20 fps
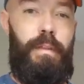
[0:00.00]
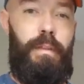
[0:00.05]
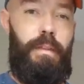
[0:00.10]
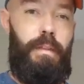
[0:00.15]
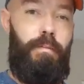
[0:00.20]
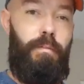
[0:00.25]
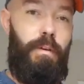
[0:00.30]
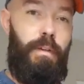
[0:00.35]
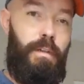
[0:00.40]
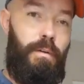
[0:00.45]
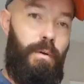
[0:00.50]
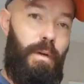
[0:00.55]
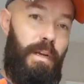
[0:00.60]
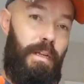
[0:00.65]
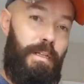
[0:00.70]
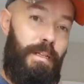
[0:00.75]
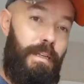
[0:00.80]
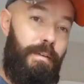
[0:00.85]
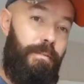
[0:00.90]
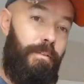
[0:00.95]
there is quite
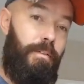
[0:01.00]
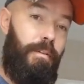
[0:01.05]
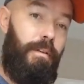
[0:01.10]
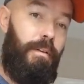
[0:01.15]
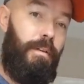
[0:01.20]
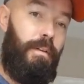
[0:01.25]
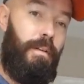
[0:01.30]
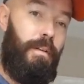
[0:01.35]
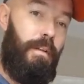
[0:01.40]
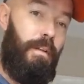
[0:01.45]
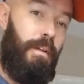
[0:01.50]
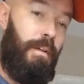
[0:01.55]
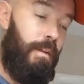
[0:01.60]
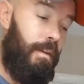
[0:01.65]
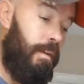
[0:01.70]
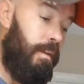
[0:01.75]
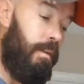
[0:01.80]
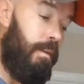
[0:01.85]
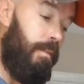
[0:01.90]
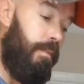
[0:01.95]
a difference
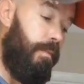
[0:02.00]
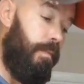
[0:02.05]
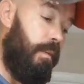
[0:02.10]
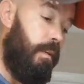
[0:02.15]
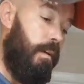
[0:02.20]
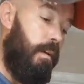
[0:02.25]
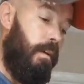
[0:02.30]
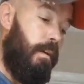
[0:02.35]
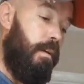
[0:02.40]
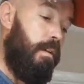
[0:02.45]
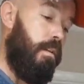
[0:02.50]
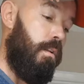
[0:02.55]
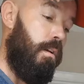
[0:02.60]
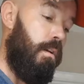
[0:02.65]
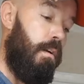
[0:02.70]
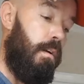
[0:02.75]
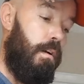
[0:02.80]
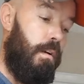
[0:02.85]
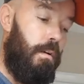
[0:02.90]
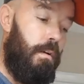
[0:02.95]
so
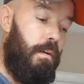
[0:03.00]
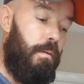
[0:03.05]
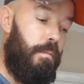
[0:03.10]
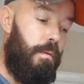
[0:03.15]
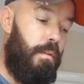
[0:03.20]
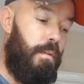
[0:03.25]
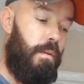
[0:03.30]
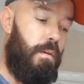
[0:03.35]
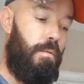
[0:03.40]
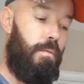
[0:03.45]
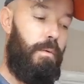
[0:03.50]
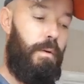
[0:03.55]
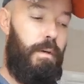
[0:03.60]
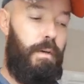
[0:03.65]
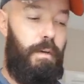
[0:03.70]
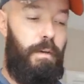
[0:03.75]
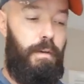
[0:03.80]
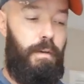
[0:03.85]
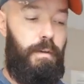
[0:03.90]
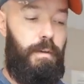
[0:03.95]
I'm a long
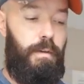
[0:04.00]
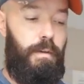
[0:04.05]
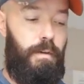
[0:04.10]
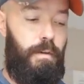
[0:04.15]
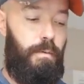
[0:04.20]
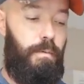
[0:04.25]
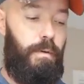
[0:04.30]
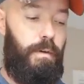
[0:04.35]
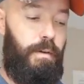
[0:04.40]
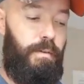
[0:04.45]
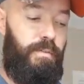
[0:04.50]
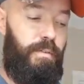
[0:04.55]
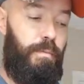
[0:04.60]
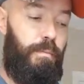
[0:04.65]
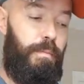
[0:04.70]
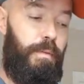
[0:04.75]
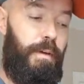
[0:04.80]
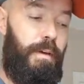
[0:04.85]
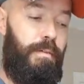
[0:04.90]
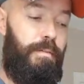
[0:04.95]
way away
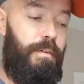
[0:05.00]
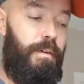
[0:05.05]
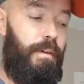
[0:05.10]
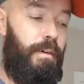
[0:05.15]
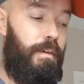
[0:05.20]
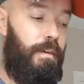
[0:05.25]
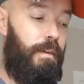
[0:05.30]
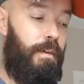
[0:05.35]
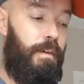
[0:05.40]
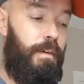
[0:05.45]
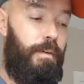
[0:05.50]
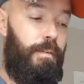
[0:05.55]
from the heavy